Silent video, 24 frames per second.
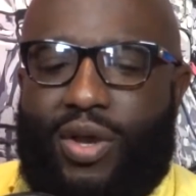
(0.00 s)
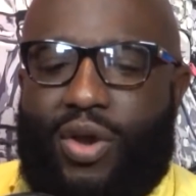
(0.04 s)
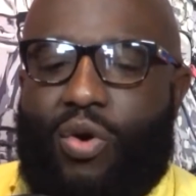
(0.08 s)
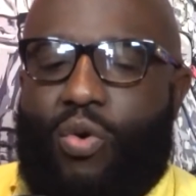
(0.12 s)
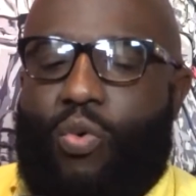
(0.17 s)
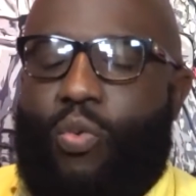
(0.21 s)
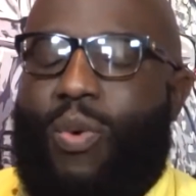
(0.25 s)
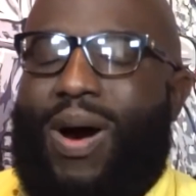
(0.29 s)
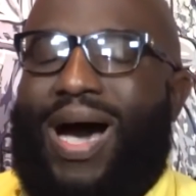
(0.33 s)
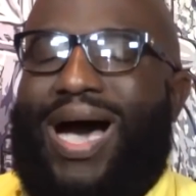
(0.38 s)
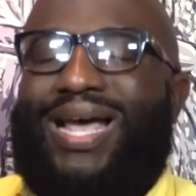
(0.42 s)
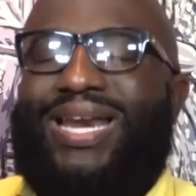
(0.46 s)

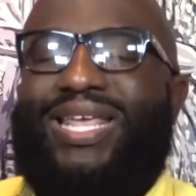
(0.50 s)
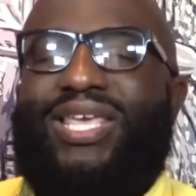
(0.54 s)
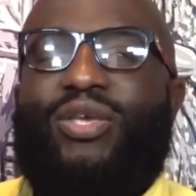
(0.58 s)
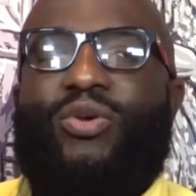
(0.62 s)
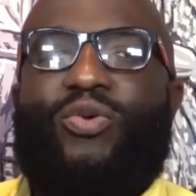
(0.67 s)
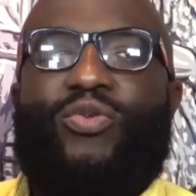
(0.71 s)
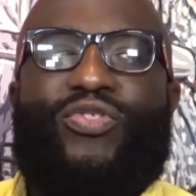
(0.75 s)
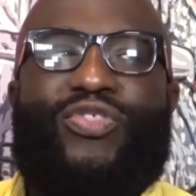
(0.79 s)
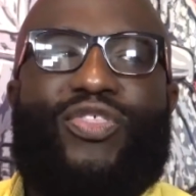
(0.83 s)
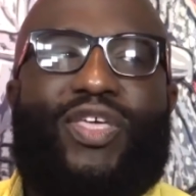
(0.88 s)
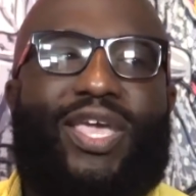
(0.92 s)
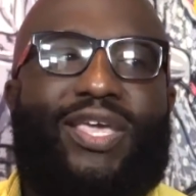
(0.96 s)
Why do you
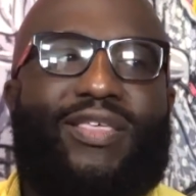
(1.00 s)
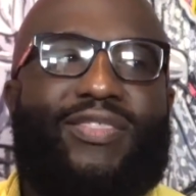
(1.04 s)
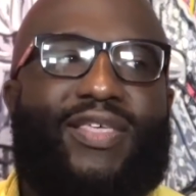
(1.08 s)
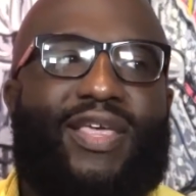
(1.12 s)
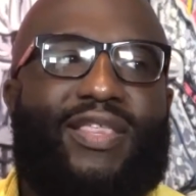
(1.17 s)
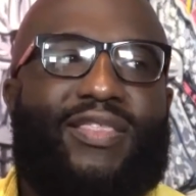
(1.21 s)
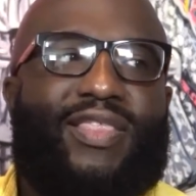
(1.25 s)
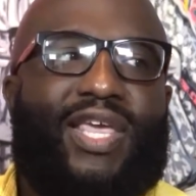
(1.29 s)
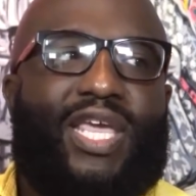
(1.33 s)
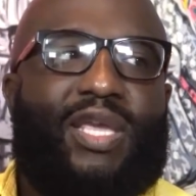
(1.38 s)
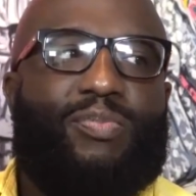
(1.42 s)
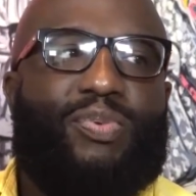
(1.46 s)
think that
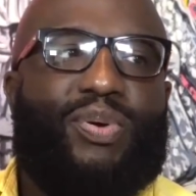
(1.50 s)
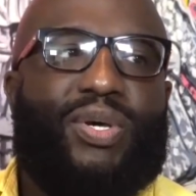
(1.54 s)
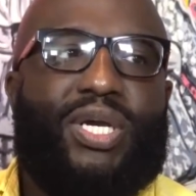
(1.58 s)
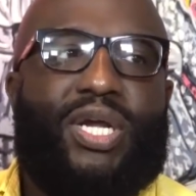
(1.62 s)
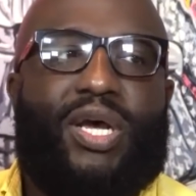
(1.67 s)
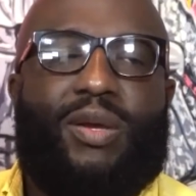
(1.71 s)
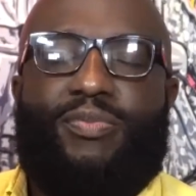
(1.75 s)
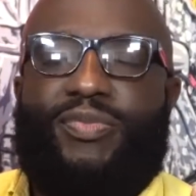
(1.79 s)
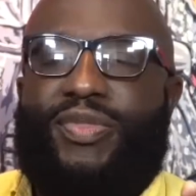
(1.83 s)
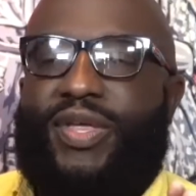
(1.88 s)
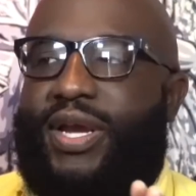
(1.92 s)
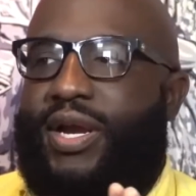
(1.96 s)
they put
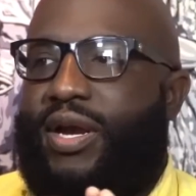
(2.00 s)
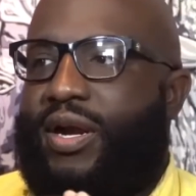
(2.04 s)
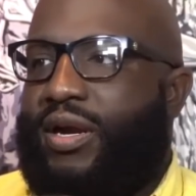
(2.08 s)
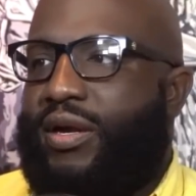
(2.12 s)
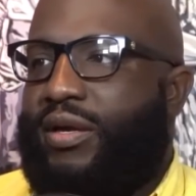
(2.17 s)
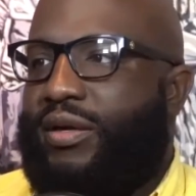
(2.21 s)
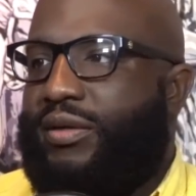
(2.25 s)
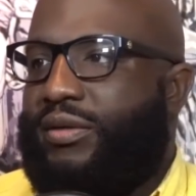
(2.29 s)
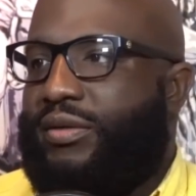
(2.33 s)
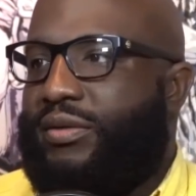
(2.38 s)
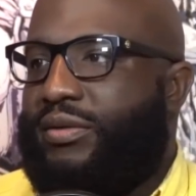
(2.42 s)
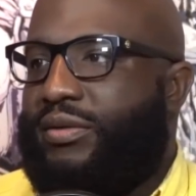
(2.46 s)
up
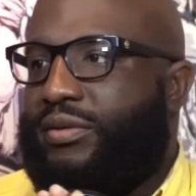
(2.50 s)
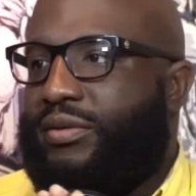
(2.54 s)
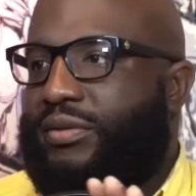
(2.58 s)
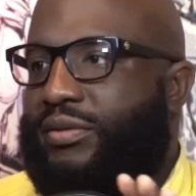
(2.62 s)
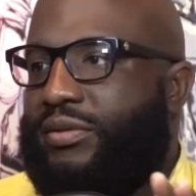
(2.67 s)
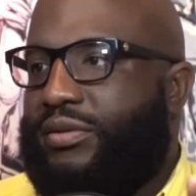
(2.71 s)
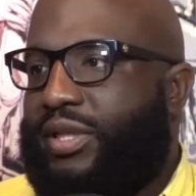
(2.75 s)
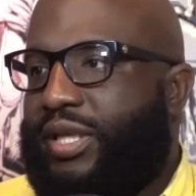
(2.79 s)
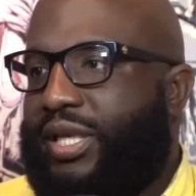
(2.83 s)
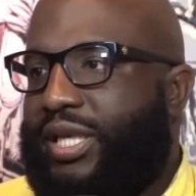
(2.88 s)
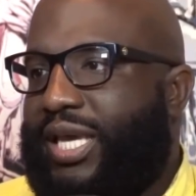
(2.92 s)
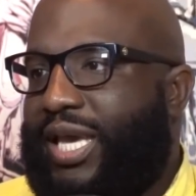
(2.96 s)
the
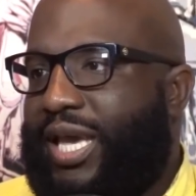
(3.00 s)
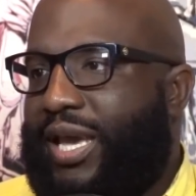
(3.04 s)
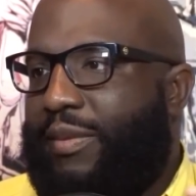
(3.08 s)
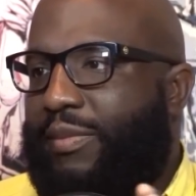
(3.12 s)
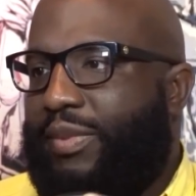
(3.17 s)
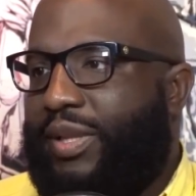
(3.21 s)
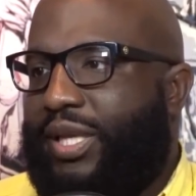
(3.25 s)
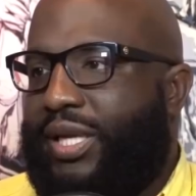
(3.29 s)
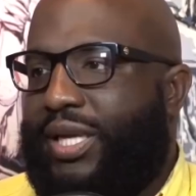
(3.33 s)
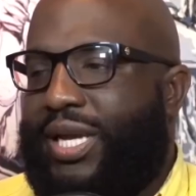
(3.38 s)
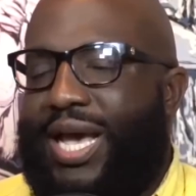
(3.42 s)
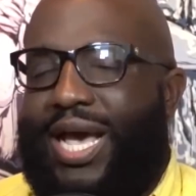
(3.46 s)

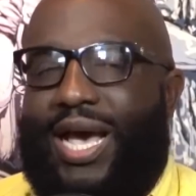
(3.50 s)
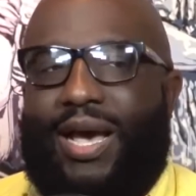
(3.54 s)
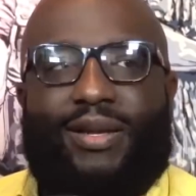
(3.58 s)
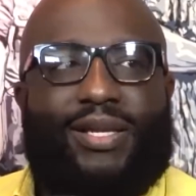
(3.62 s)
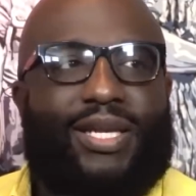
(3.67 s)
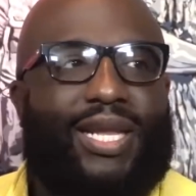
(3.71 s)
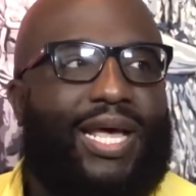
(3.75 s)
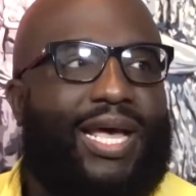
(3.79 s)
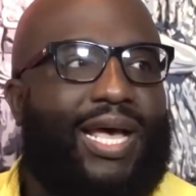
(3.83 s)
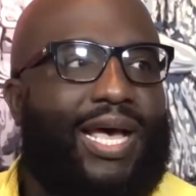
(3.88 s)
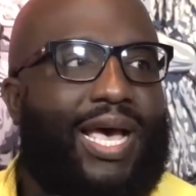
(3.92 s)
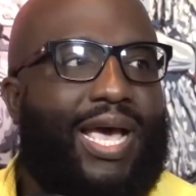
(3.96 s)
gambling
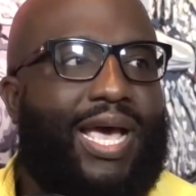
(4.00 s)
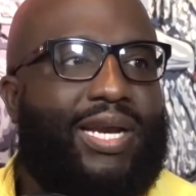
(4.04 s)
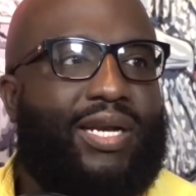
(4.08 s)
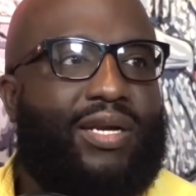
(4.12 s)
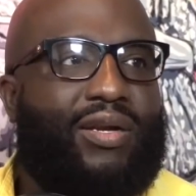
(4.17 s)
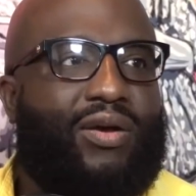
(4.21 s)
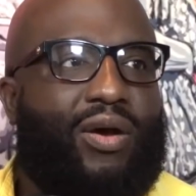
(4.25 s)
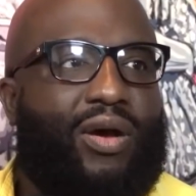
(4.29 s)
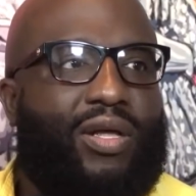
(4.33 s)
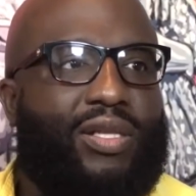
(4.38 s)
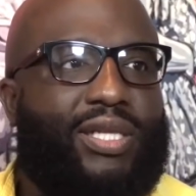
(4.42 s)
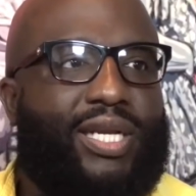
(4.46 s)
hotline and
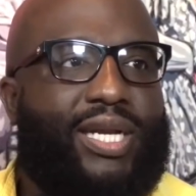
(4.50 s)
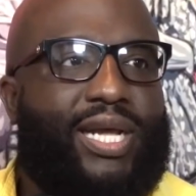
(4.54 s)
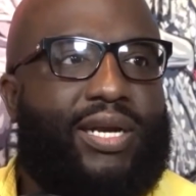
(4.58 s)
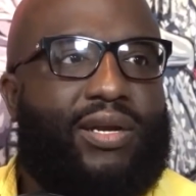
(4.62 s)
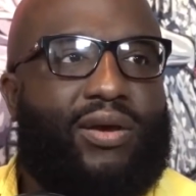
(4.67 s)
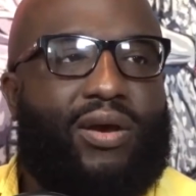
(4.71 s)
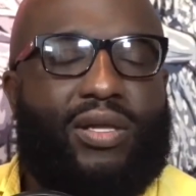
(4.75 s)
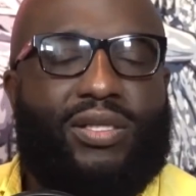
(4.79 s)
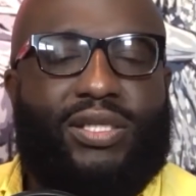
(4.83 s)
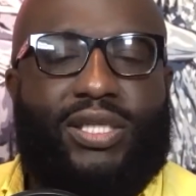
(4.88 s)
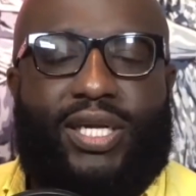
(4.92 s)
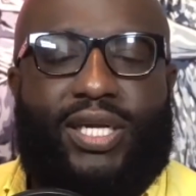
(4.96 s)
all of
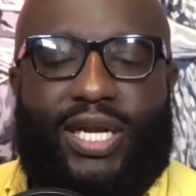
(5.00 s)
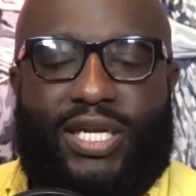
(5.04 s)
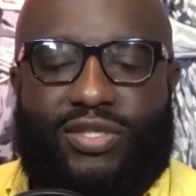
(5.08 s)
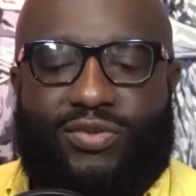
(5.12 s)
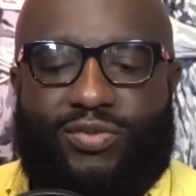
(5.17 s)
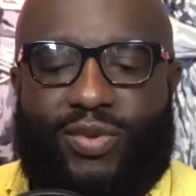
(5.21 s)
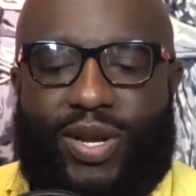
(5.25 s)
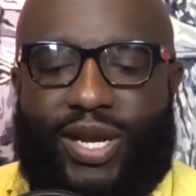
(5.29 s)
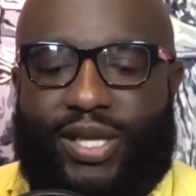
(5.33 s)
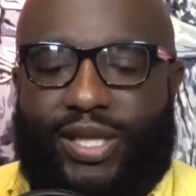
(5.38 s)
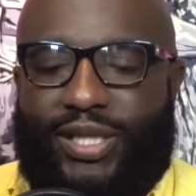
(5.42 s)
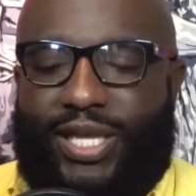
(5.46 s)
that is
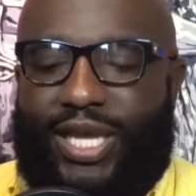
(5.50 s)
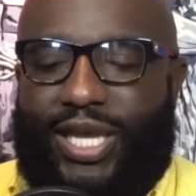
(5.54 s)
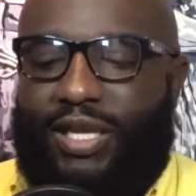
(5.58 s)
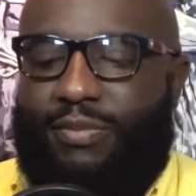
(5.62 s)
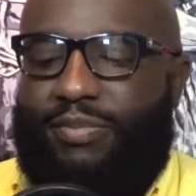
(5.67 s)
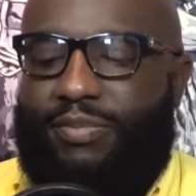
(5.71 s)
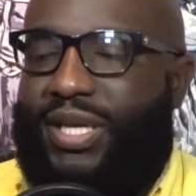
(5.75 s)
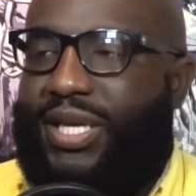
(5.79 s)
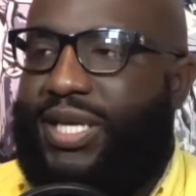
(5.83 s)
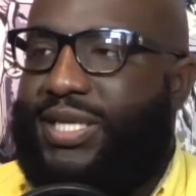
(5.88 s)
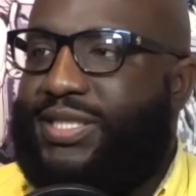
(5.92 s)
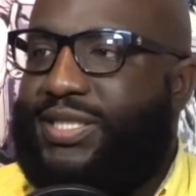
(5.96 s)
regulated?
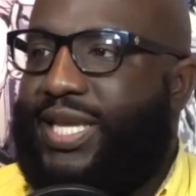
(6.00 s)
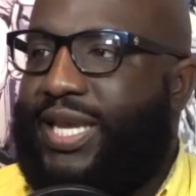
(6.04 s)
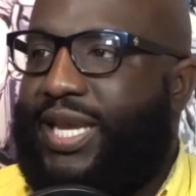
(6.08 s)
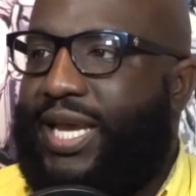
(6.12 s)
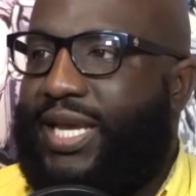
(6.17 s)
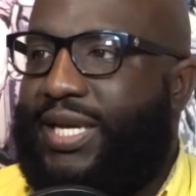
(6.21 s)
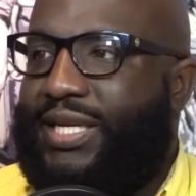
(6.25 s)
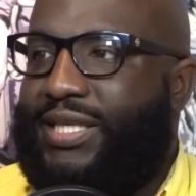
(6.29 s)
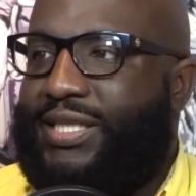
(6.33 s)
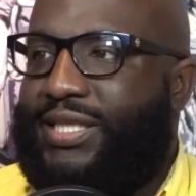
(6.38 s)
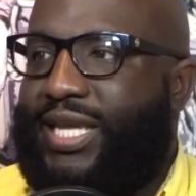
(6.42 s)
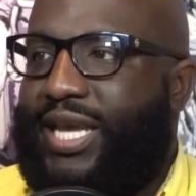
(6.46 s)
Because they
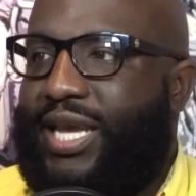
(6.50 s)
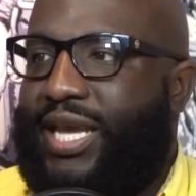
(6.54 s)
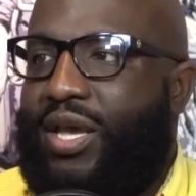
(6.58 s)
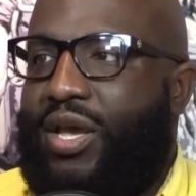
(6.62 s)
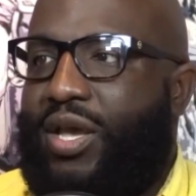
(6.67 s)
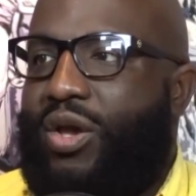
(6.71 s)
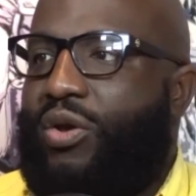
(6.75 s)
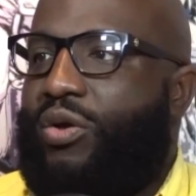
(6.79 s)
understand.